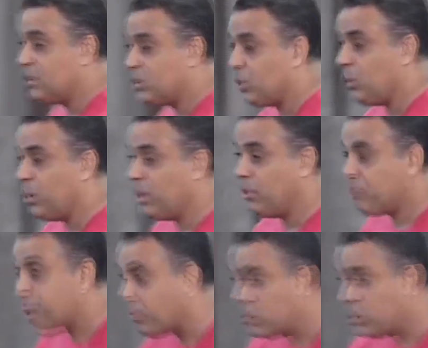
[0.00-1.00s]
slowly.
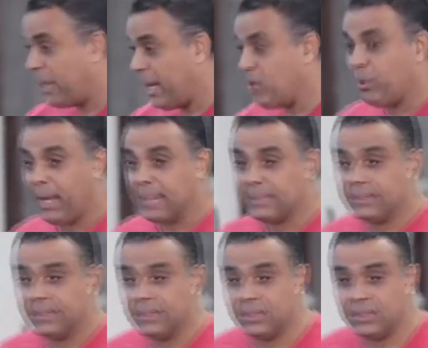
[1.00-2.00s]
From today, you can
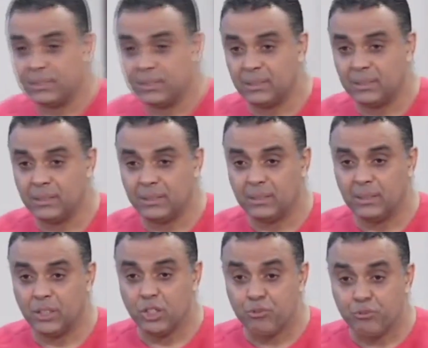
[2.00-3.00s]
teach.
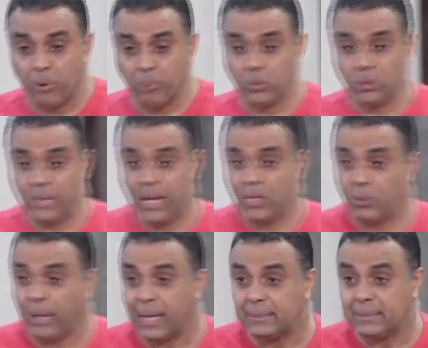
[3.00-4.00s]
From today,
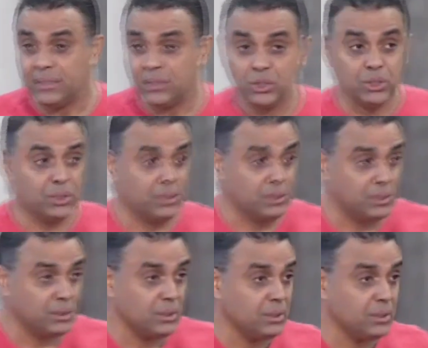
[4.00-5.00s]
you can teach.
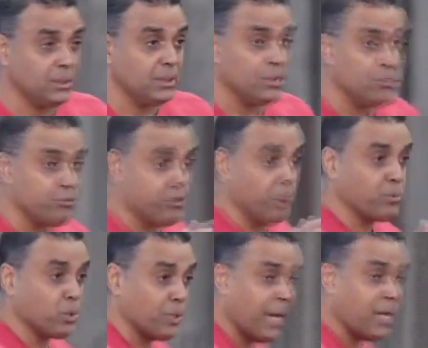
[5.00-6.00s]
From
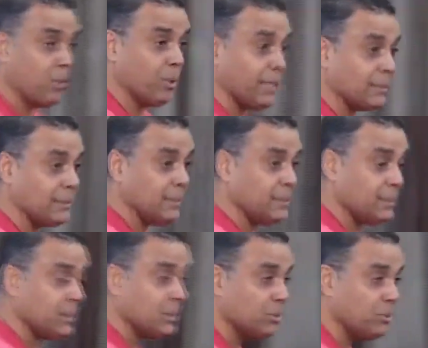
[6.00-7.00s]
today, you can
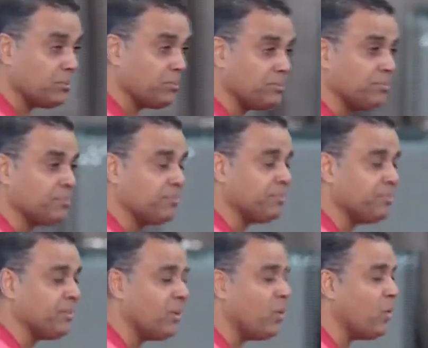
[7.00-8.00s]
teach.
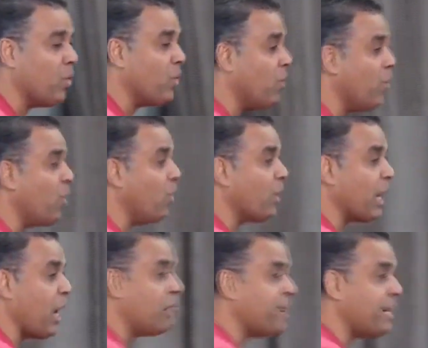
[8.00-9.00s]
Oh,
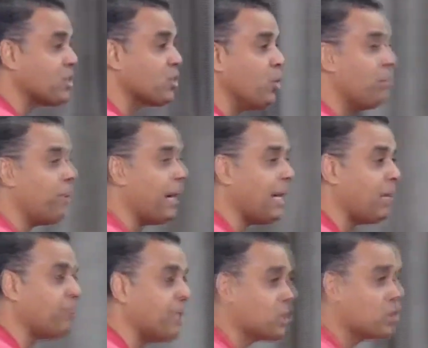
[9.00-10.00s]
kama
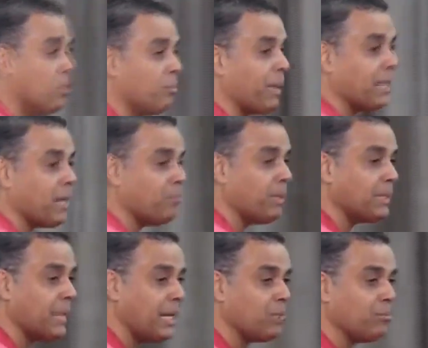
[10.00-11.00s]
sopala mashomba
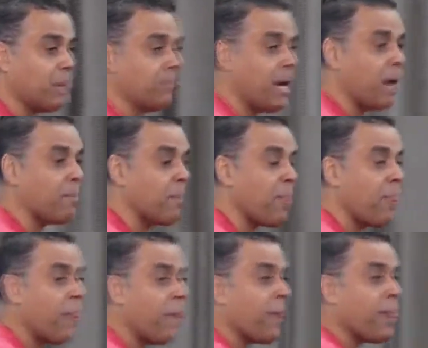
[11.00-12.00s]
ramandali
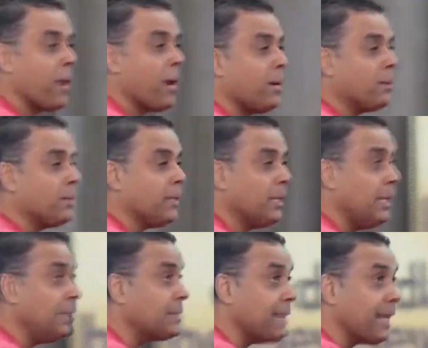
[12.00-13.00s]
baba.
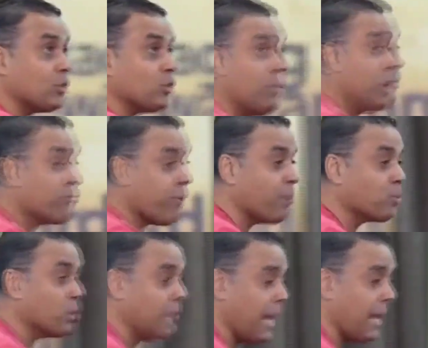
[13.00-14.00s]
He said to me, from
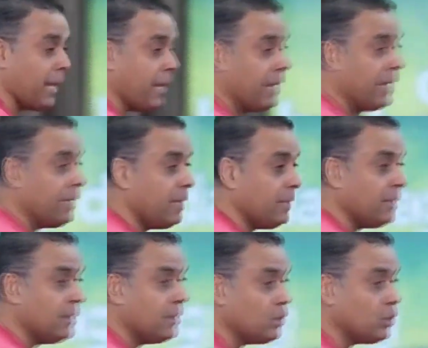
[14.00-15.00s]
today,
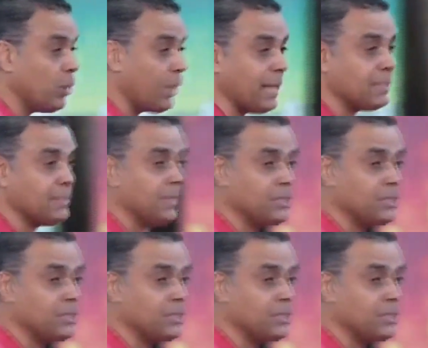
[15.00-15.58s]
you can